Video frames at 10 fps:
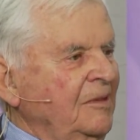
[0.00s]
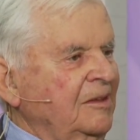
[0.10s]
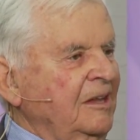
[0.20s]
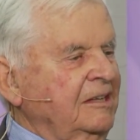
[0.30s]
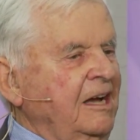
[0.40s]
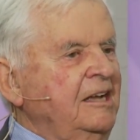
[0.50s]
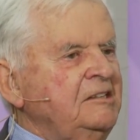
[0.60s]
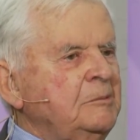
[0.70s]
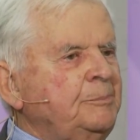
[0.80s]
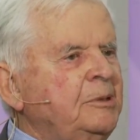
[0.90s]
But
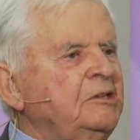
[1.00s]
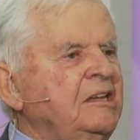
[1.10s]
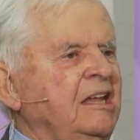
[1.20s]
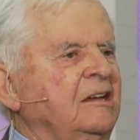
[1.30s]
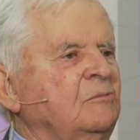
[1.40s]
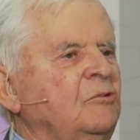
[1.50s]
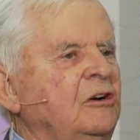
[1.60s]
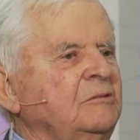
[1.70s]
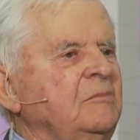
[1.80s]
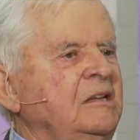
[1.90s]
underpinning
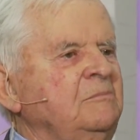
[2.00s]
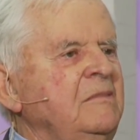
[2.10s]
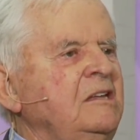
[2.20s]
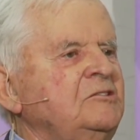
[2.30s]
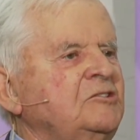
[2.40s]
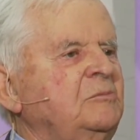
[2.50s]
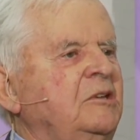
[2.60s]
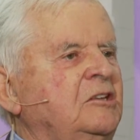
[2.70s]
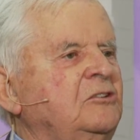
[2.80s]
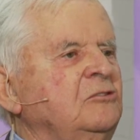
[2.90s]
what it means to
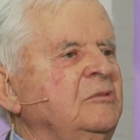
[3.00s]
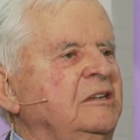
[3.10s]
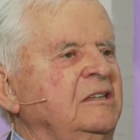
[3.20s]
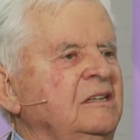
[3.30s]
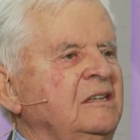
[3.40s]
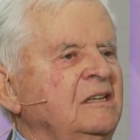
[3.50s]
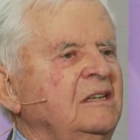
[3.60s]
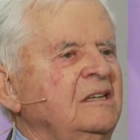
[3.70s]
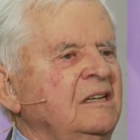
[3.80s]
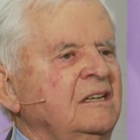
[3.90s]
be human
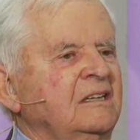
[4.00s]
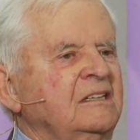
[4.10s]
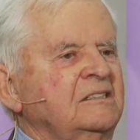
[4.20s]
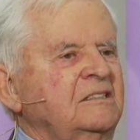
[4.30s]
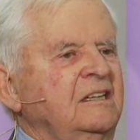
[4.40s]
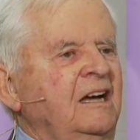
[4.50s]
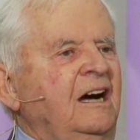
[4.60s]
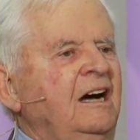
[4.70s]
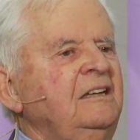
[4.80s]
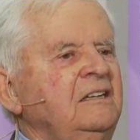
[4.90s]
is the,
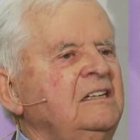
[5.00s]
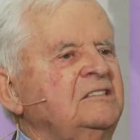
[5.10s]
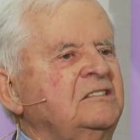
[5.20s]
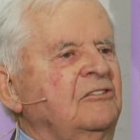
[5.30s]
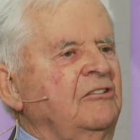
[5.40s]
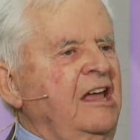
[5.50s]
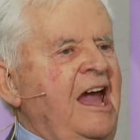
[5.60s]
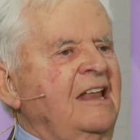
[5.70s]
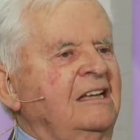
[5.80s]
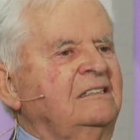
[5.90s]
un is the
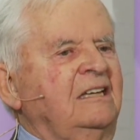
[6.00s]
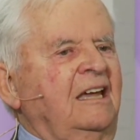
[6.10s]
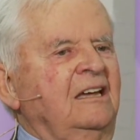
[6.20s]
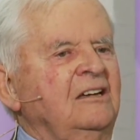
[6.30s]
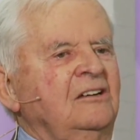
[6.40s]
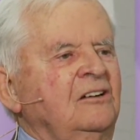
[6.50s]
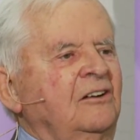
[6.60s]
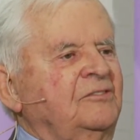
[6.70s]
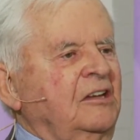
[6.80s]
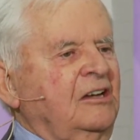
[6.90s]
reality
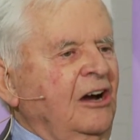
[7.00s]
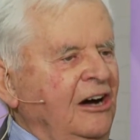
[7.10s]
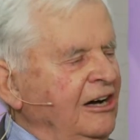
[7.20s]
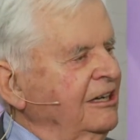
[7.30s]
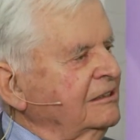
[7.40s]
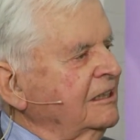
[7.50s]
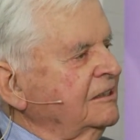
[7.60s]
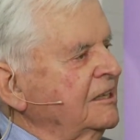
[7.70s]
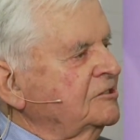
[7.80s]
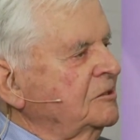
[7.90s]
of the God
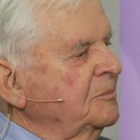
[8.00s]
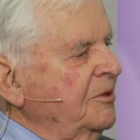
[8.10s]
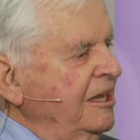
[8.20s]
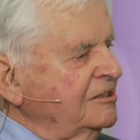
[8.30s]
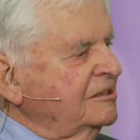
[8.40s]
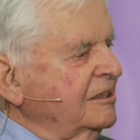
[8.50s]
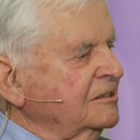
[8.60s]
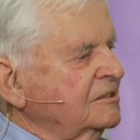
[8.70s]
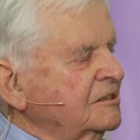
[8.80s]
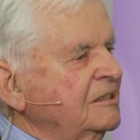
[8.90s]
that has embraced
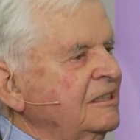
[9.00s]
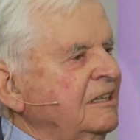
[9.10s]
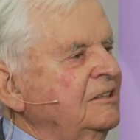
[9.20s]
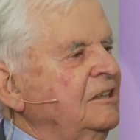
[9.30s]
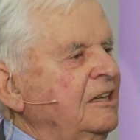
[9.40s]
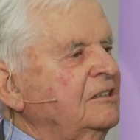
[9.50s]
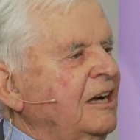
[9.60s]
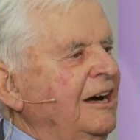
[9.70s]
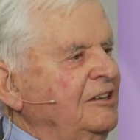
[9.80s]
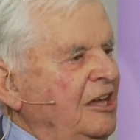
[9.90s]
us in the
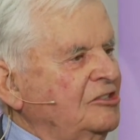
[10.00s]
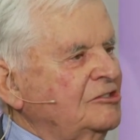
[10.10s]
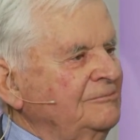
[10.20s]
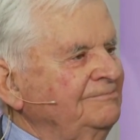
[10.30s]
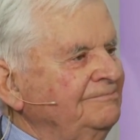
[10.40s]
incarnation.